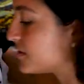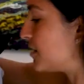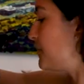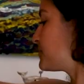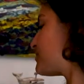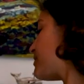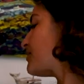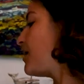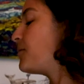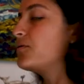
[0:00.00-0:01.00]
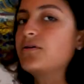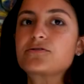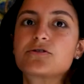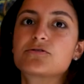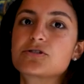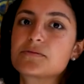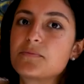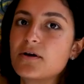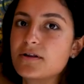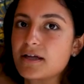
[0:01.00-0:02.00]
times I will also
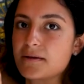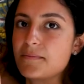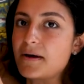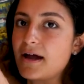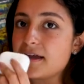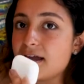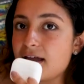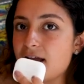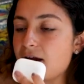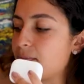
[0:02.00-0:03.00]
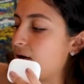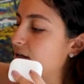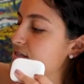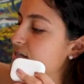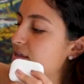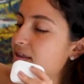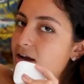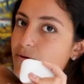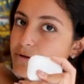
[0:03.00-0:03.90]
just put like my AirPods in there,